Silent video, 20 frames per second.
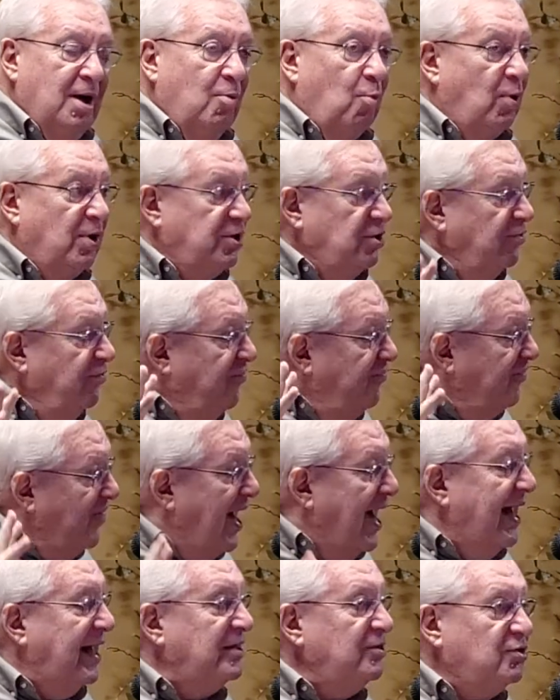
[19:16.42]
When you
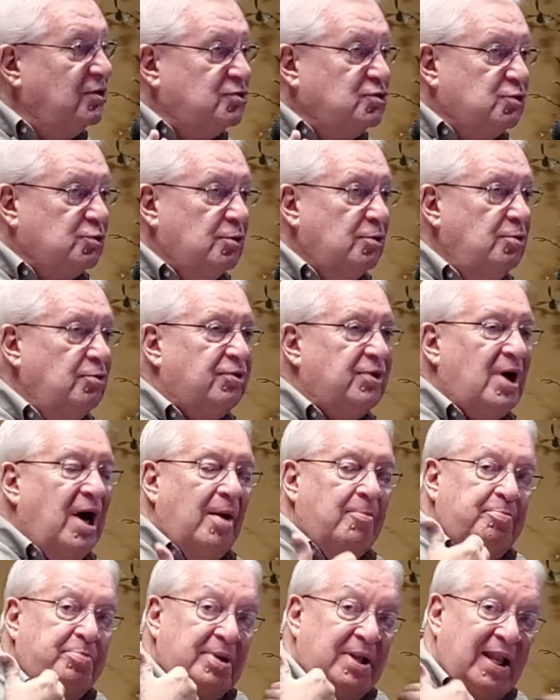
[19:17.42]
find the truth,
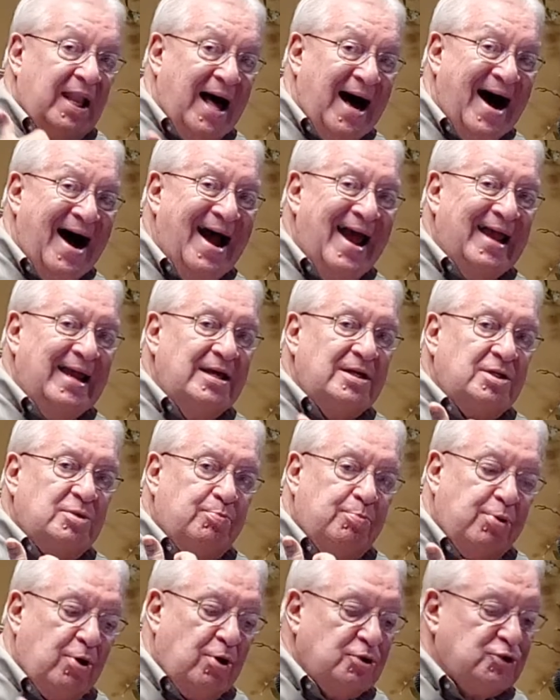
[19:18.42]
apply
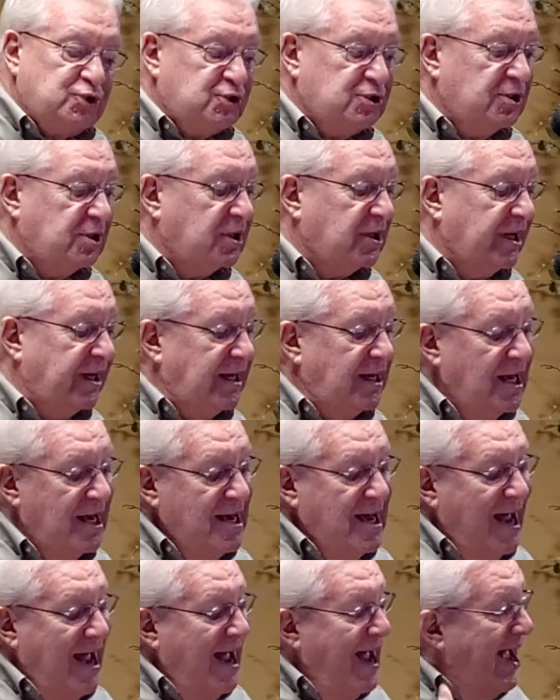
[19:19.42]
it personally
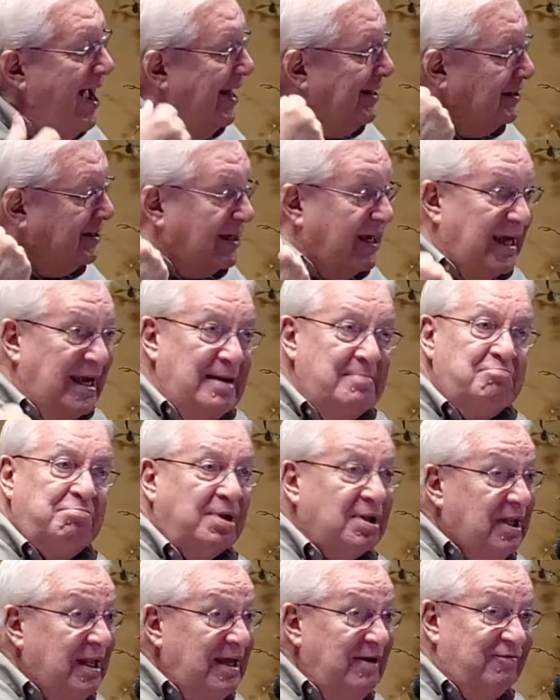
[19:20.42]
and keep
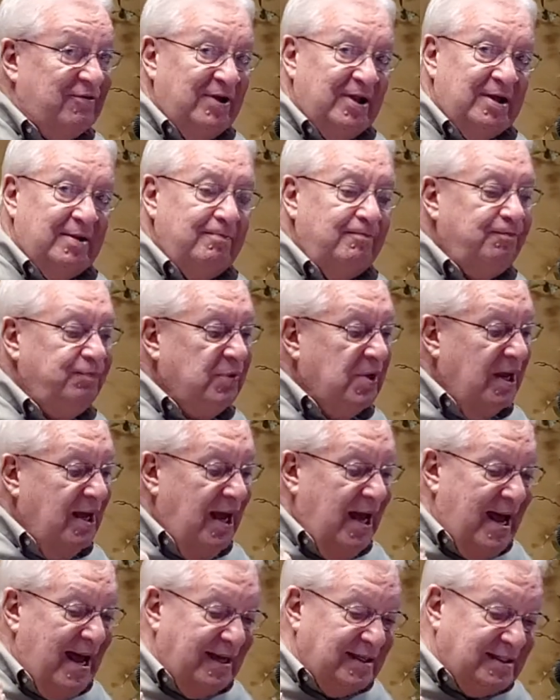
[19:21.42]
believing it
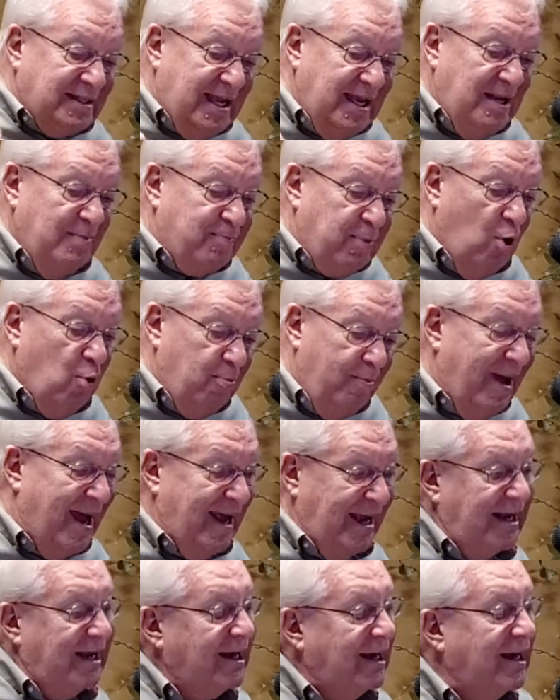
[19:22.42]
and keep
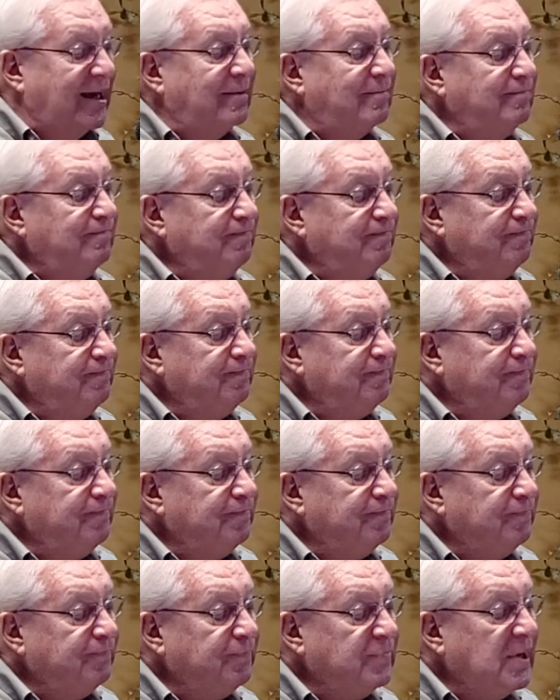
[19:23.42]
obeying it.
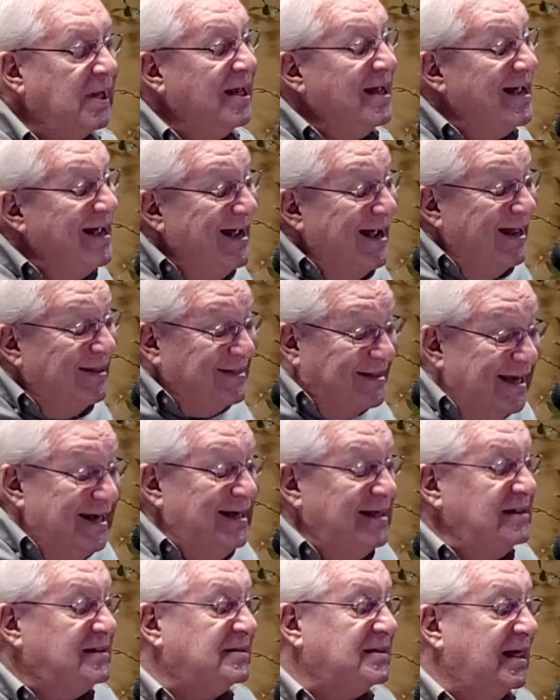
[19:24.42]
And
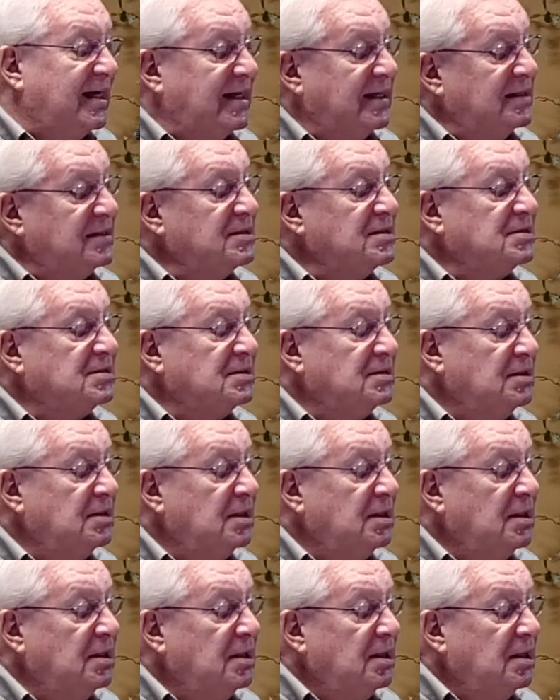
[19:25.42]
then he says,
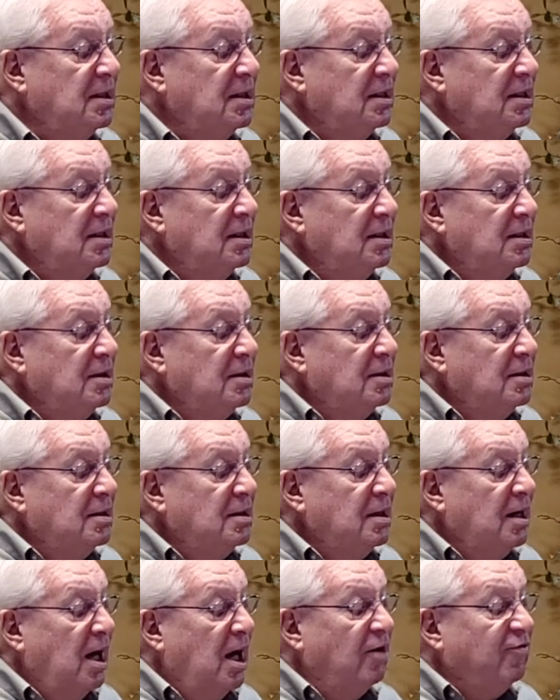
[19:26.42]

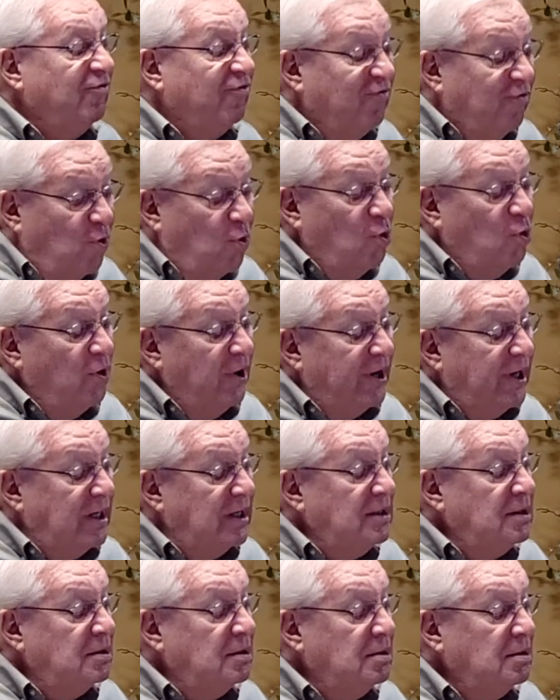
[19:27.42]

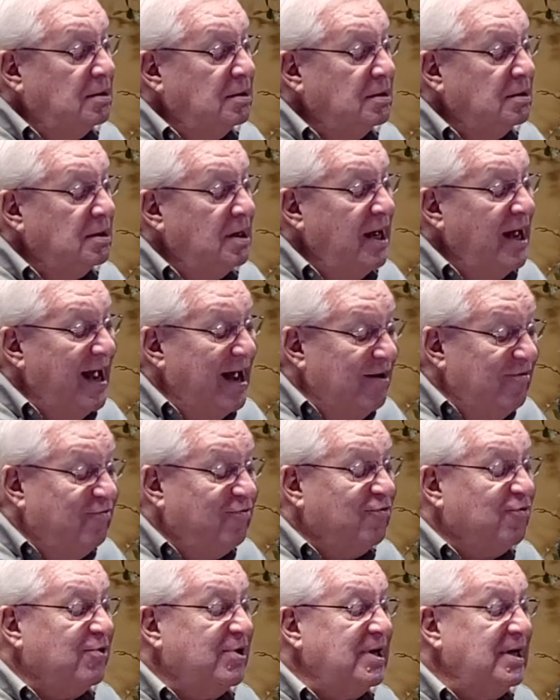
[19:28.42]
avoid
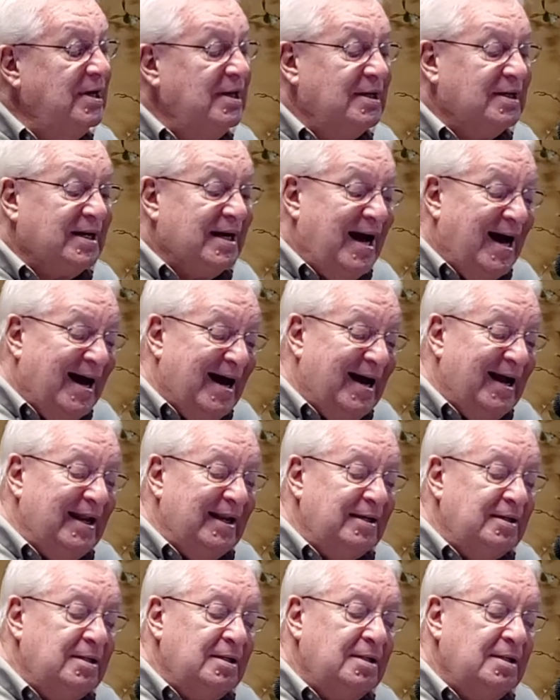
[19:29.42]
every
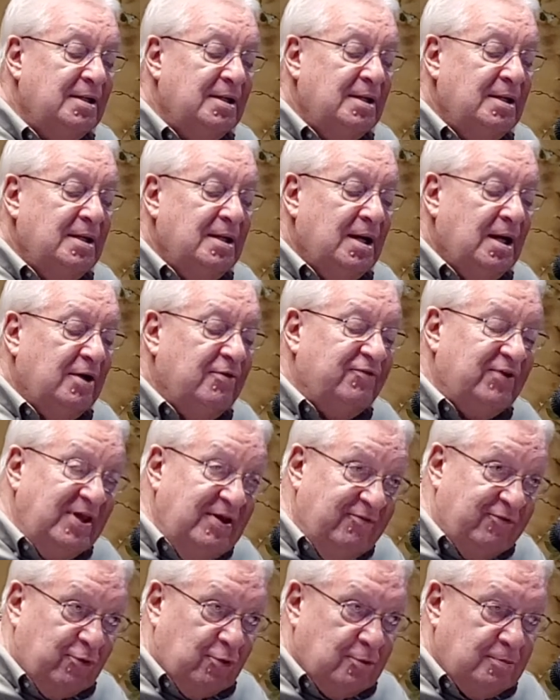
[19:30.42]
kind of
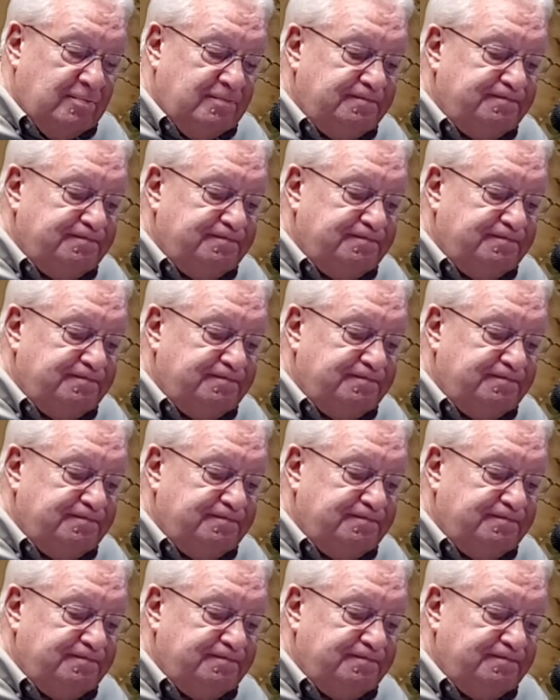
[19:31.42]
evil.